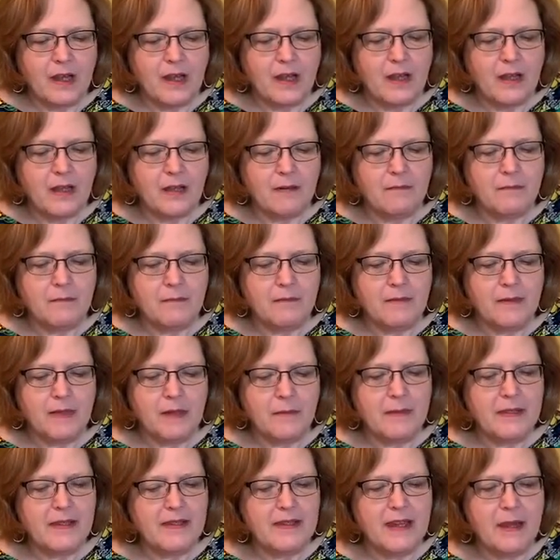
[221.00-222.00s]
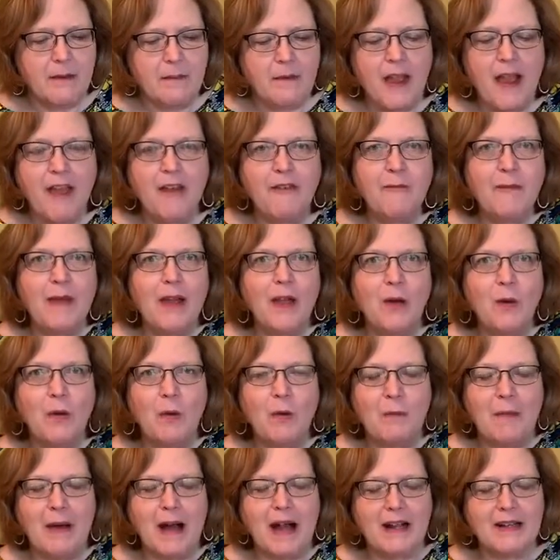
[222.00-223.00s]
Um, let me see, I have my
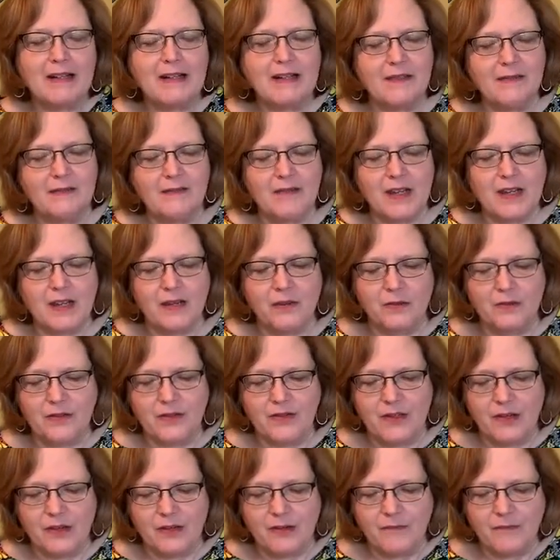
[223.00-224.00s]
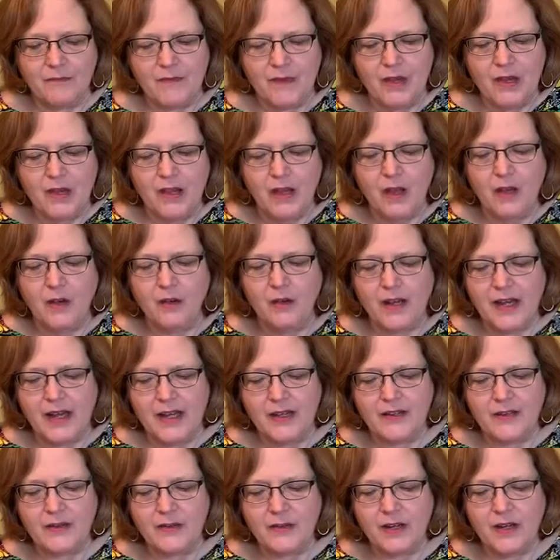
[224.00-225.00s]
whole box of needles here.
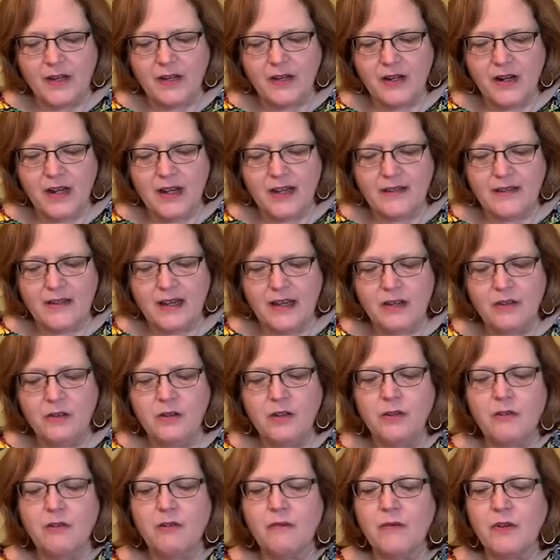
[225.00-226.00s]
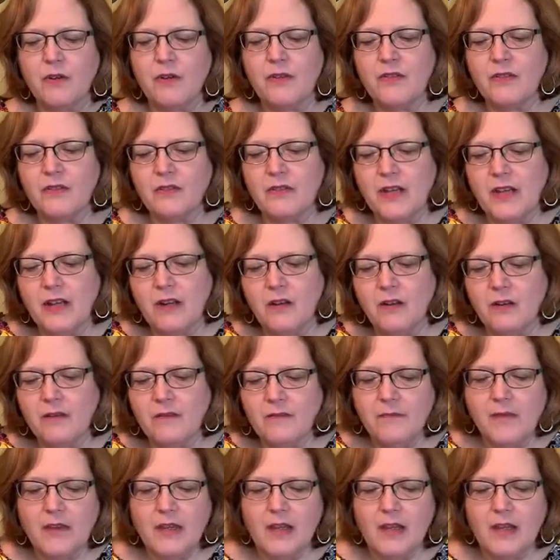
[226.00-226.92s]
Okay, so here is a universal needle.